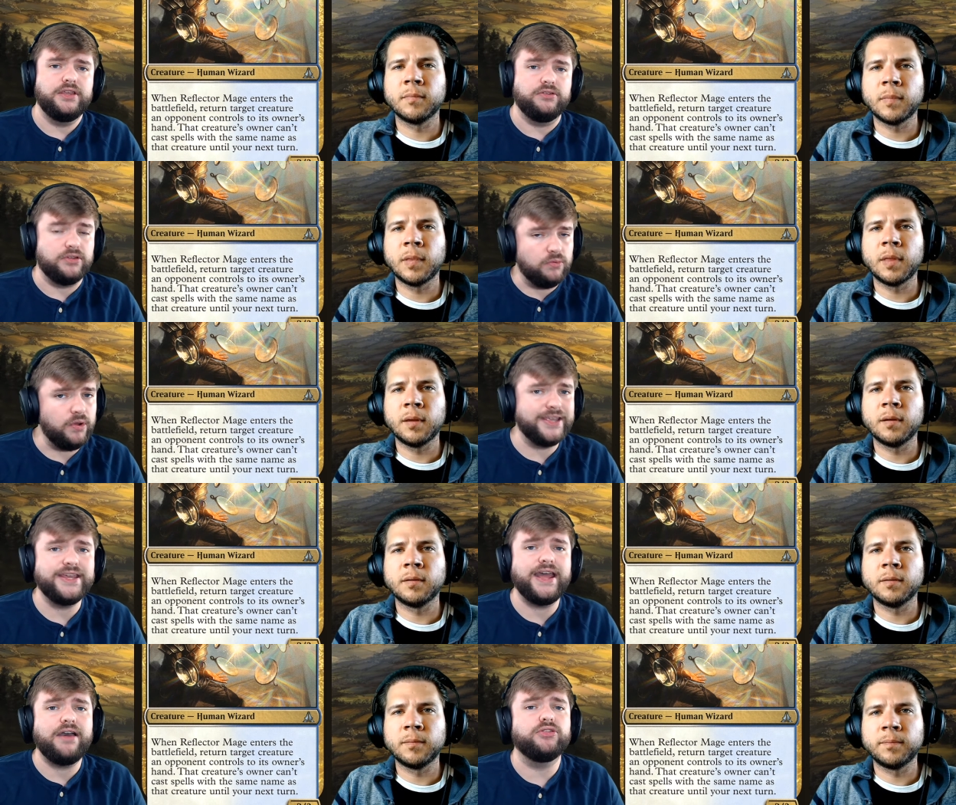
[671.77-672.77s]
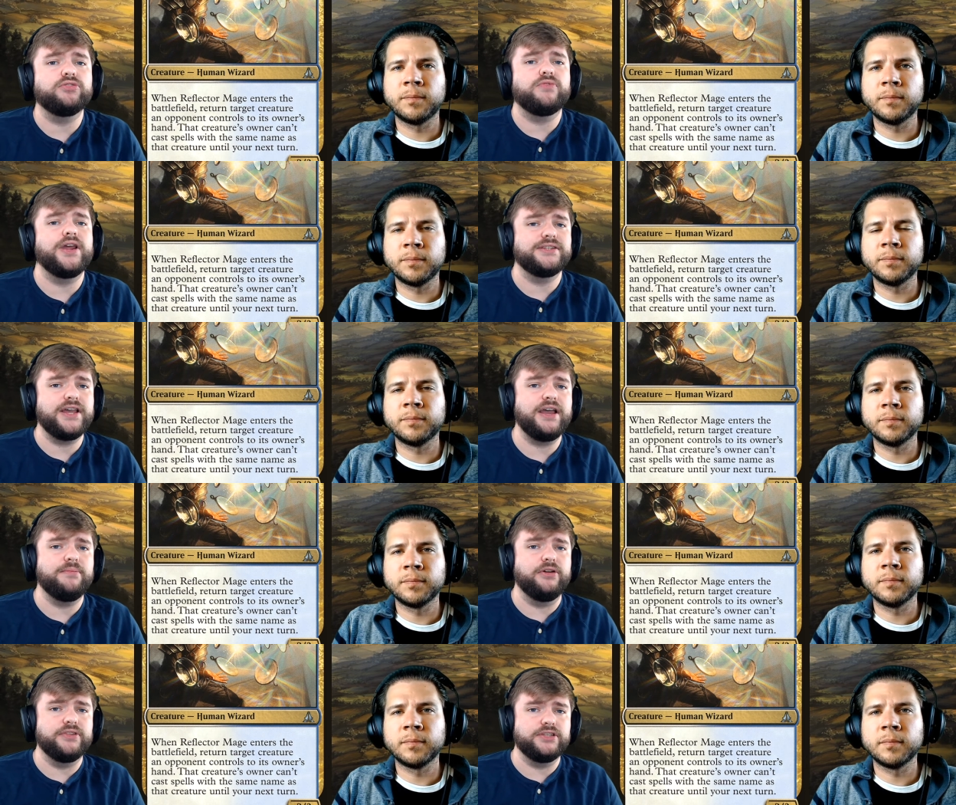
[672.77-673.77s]
Speaker 1: You're going to want to get out at the right
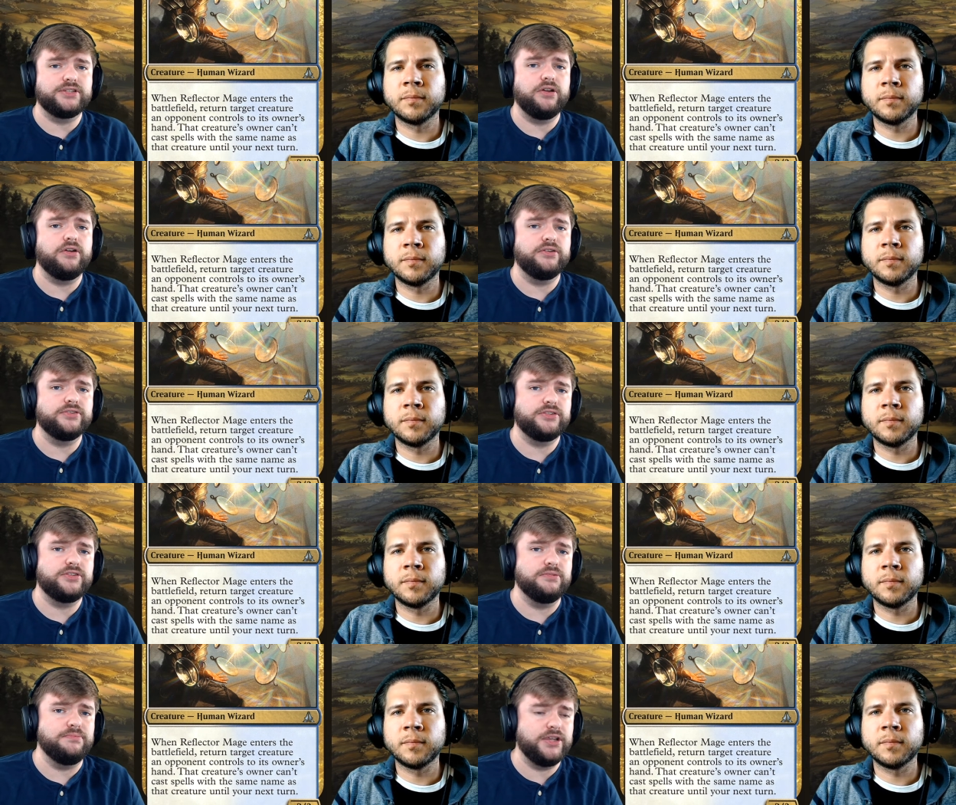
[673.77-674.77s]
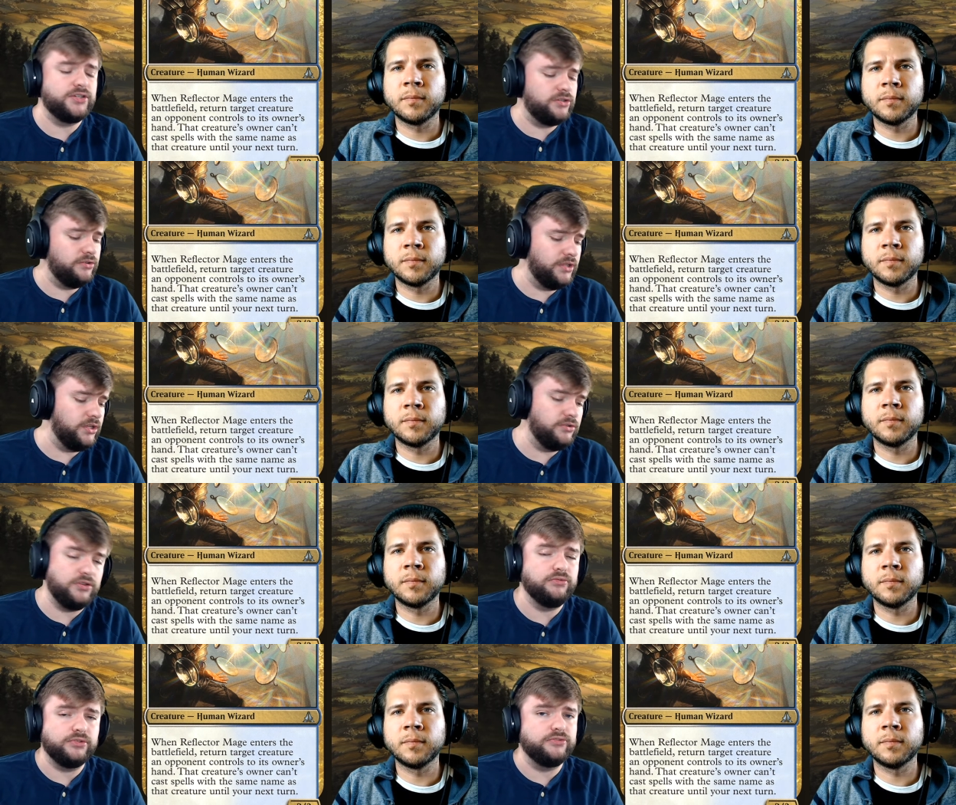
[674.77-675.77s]
time on these cards to make sure that you
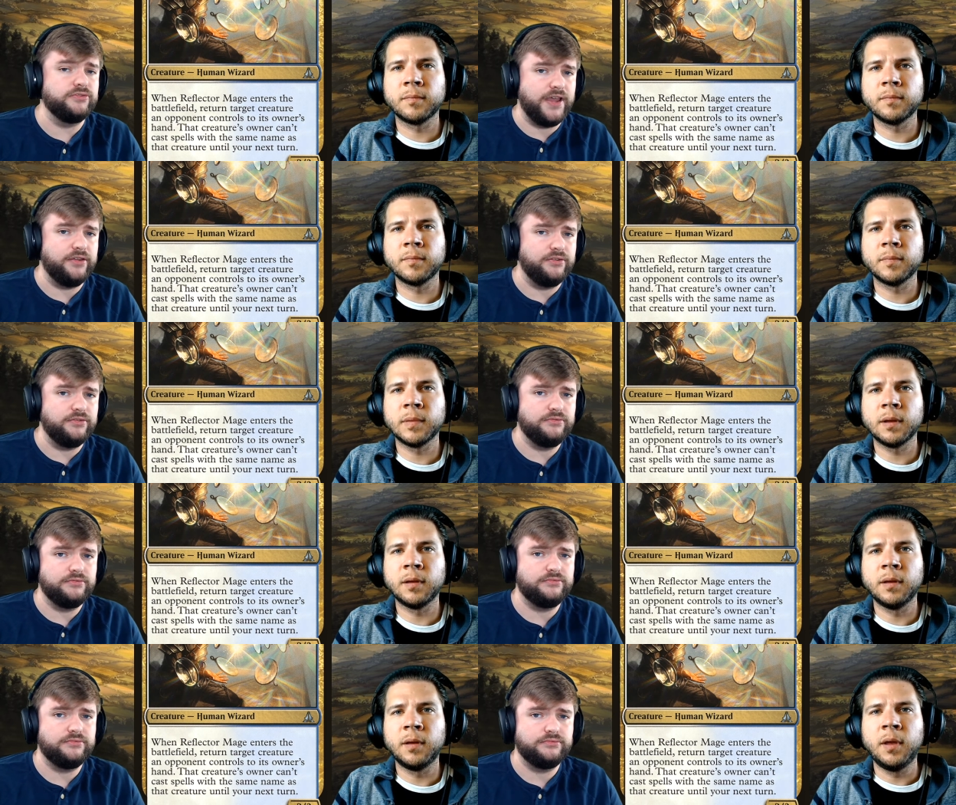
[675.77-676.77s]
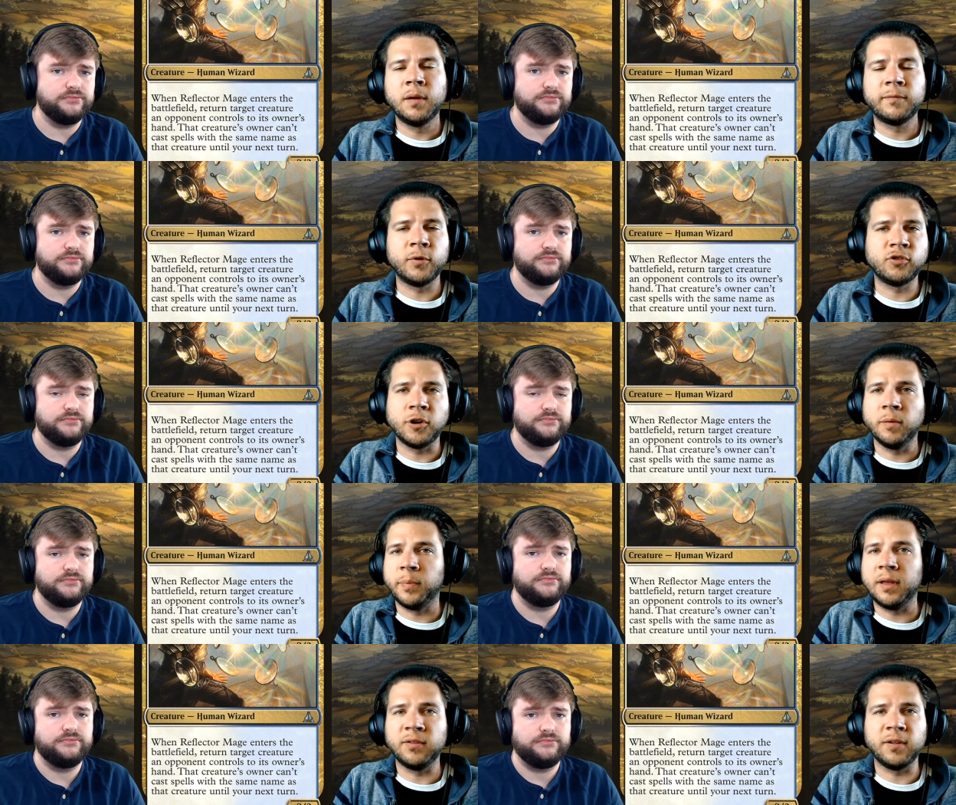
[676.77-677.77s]
don't lose value.
Speaker 2: For sure,
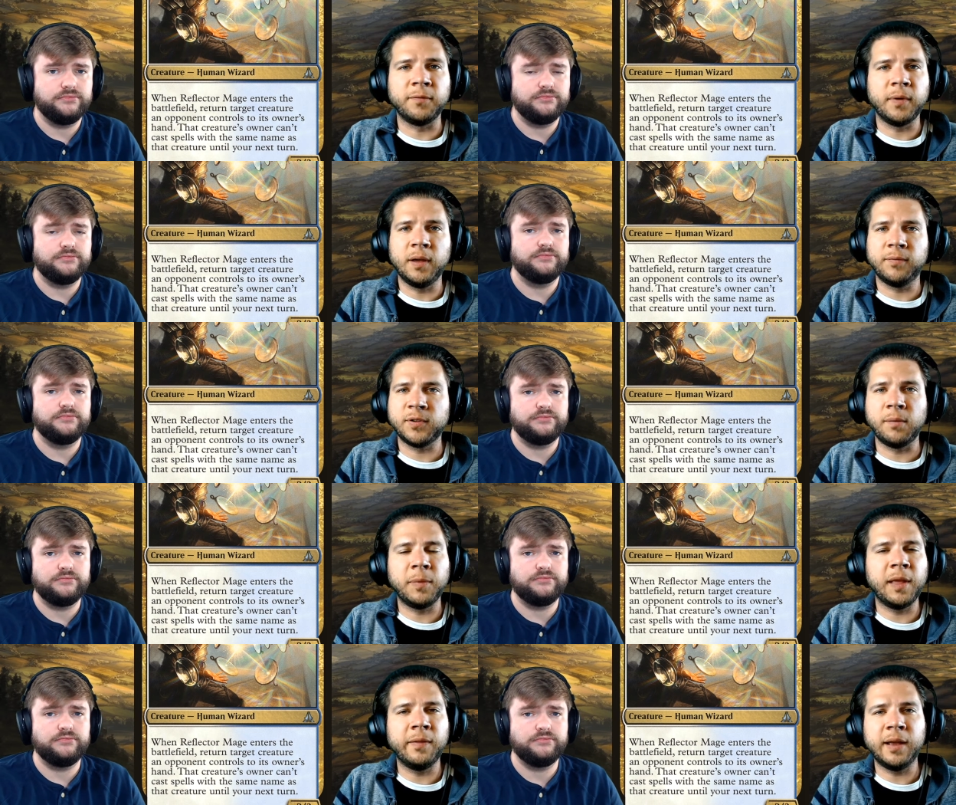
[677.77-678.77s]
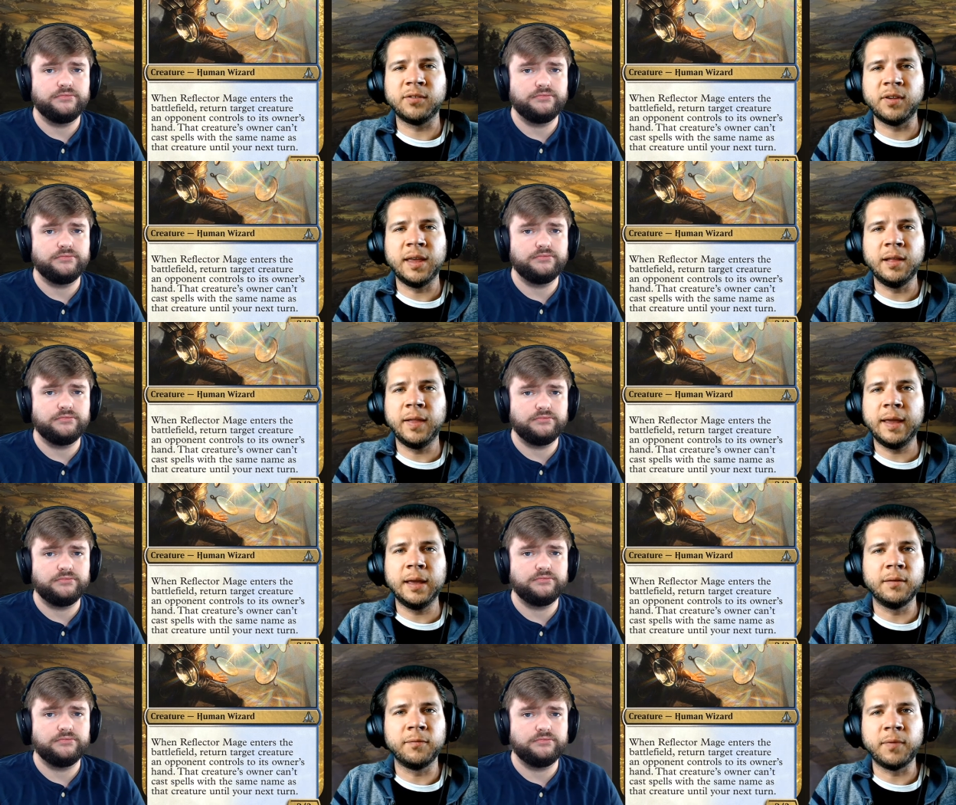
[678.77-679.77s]
because if something like Saheeli
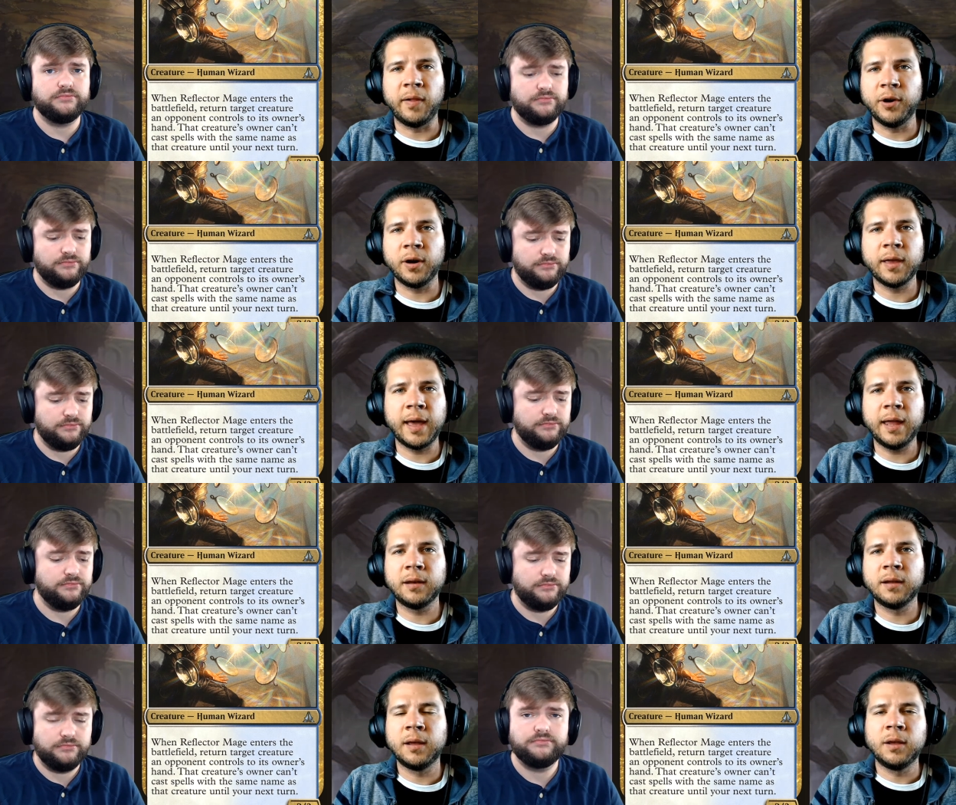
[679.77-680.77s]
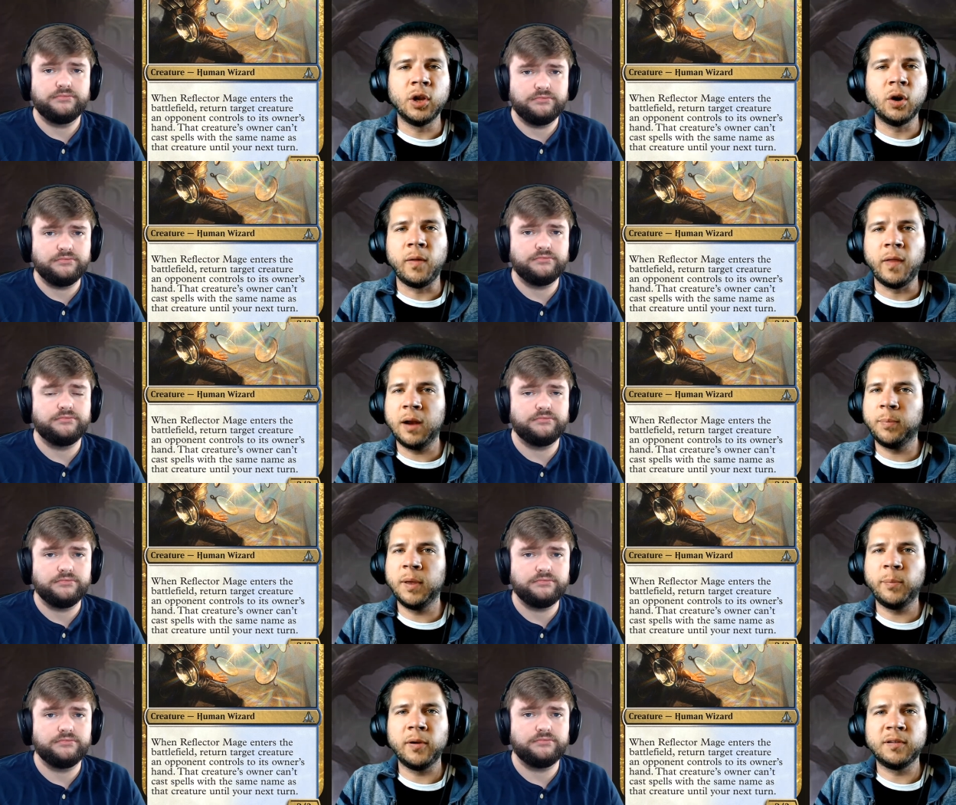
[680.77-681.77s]
and Felidar Cat, you know, a lot of
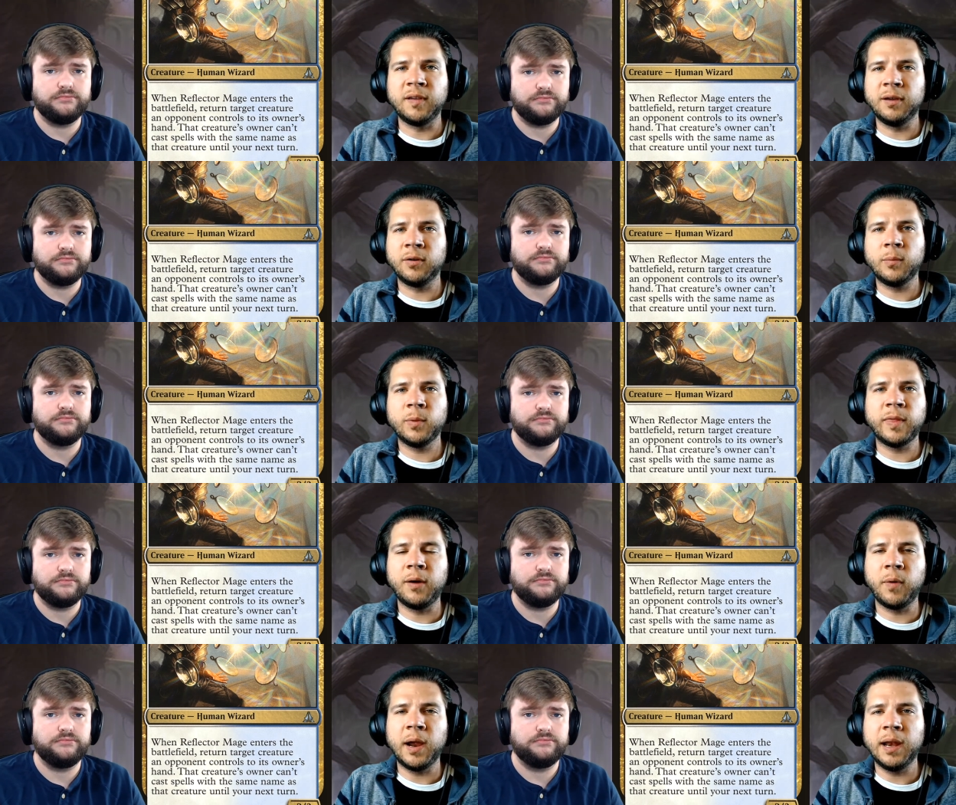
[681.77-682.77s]
people are tinkering with that right now